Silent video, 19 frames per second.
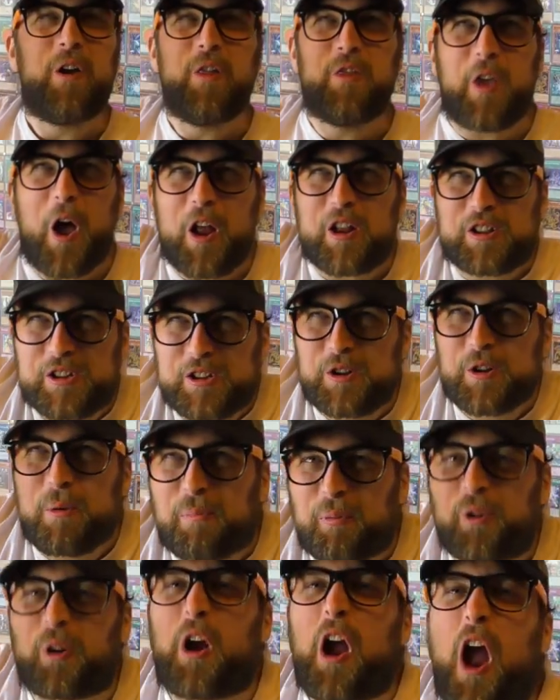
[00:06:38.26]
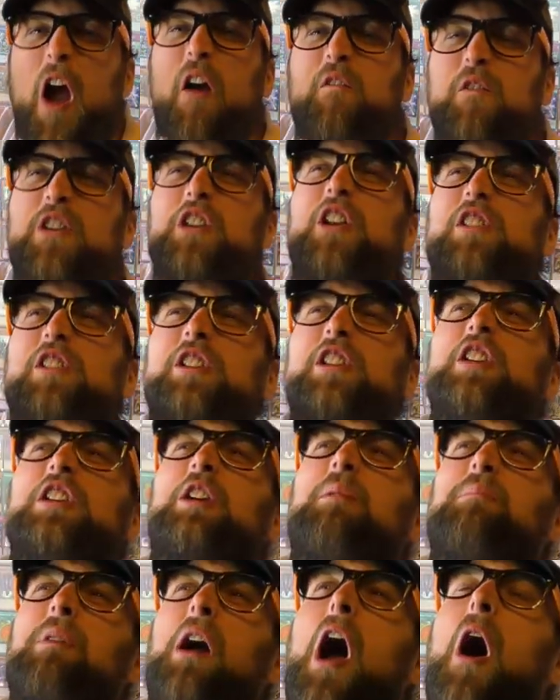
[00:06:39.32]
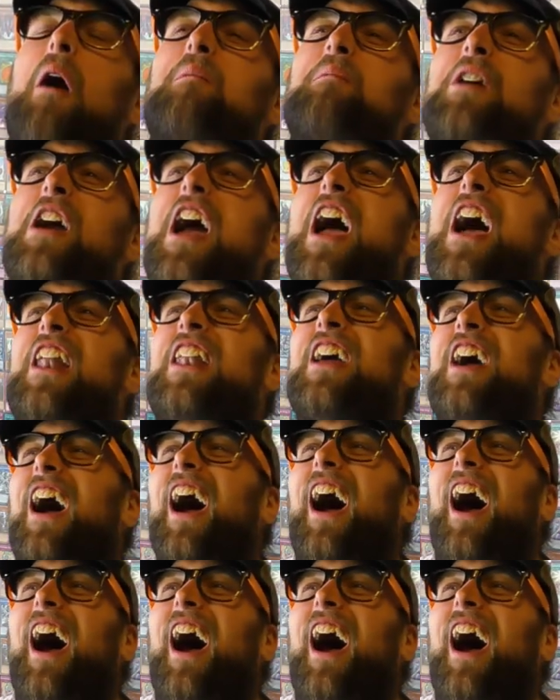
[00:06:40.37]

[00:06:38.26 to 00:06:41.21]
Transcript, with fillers: That's super heavy to think about, man.